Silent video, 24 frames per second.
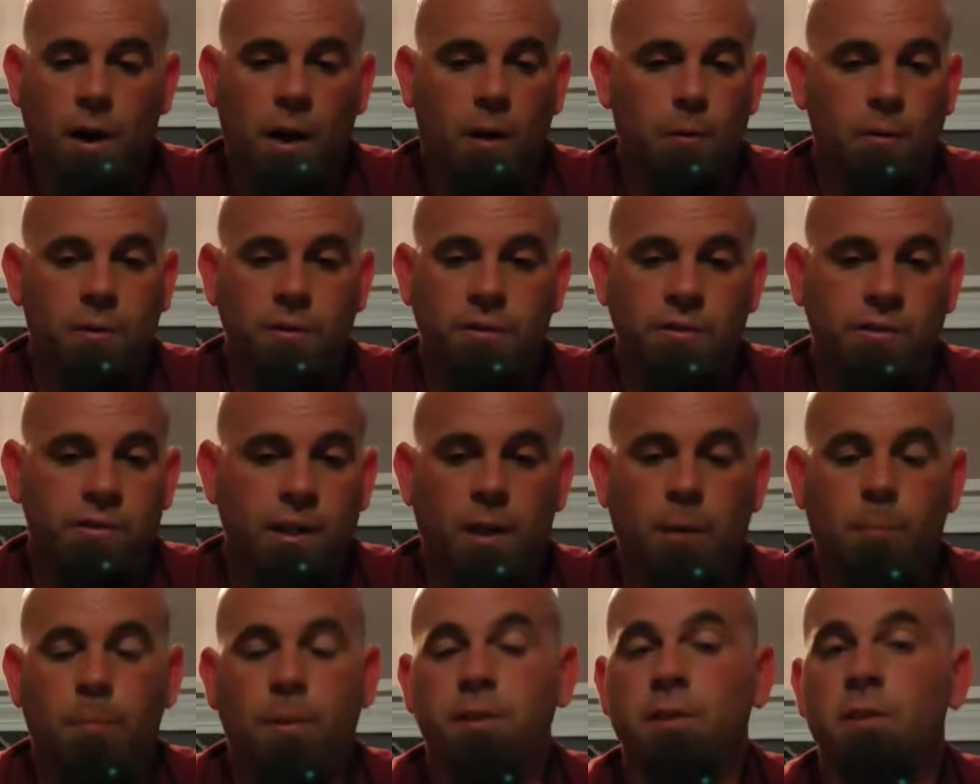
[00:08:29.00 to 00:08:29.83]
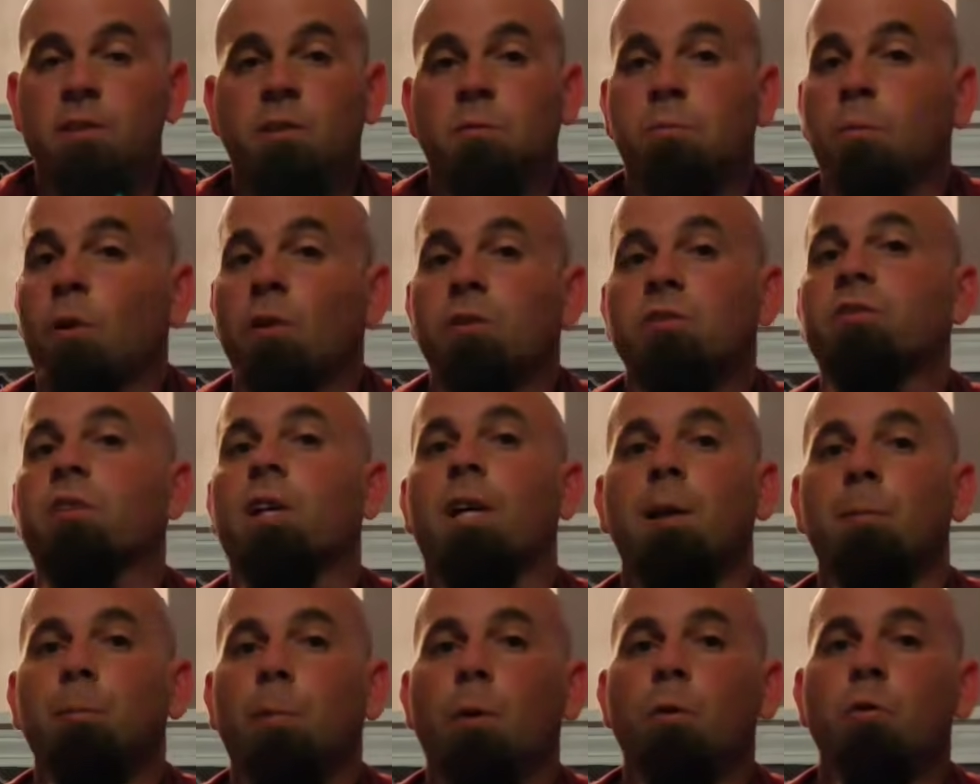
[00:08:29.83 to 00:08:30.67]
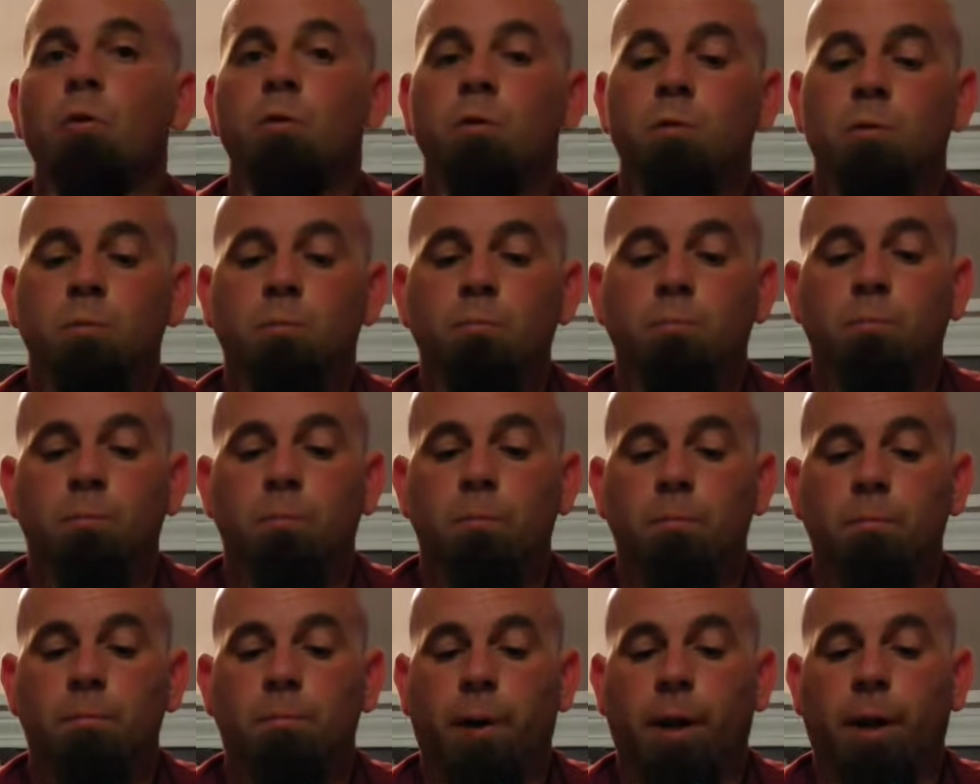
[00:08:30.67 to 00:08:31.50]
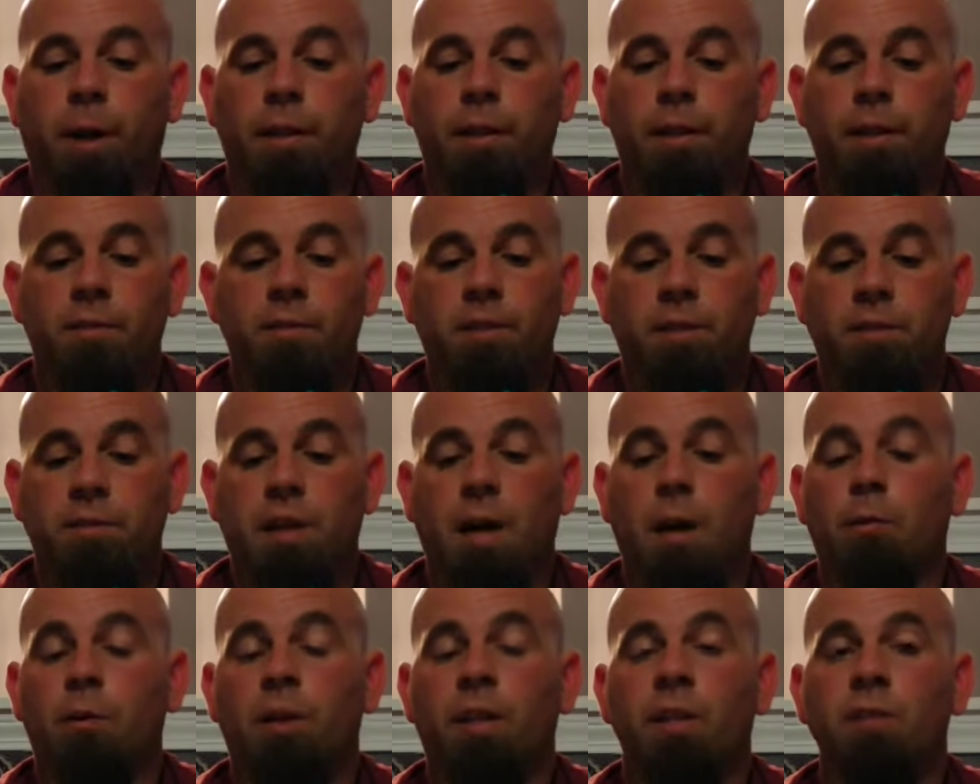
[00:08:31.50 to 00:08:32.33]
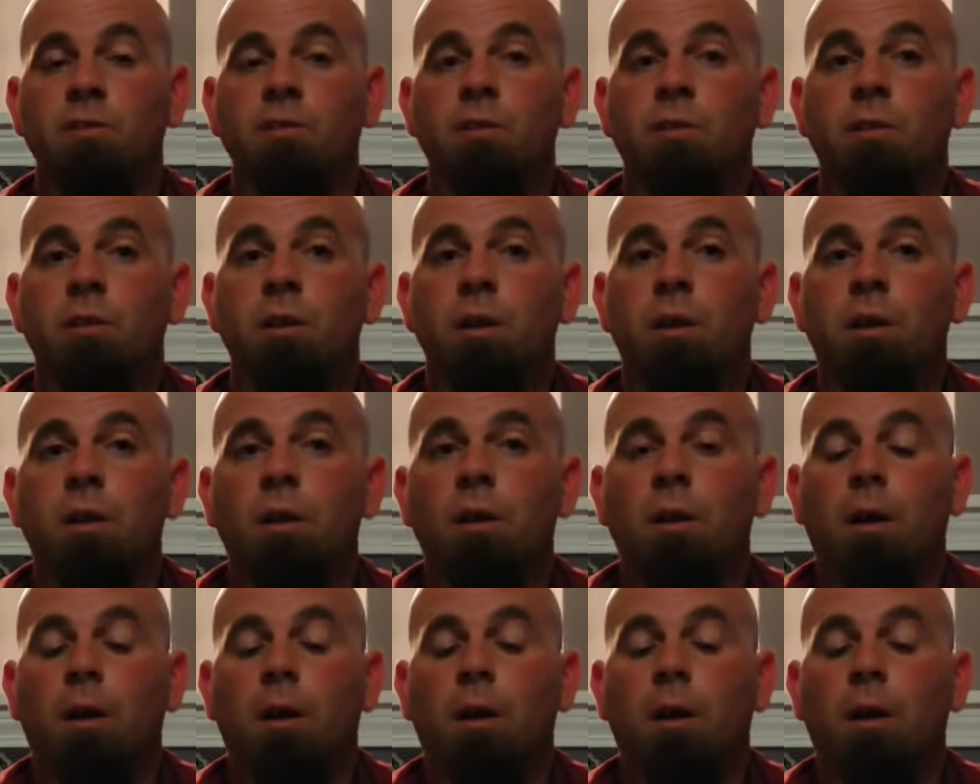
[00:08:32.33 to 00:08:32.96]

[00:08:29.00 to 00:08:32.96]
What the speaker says: how it's set up on these small sailboats, but I guess that's how it is.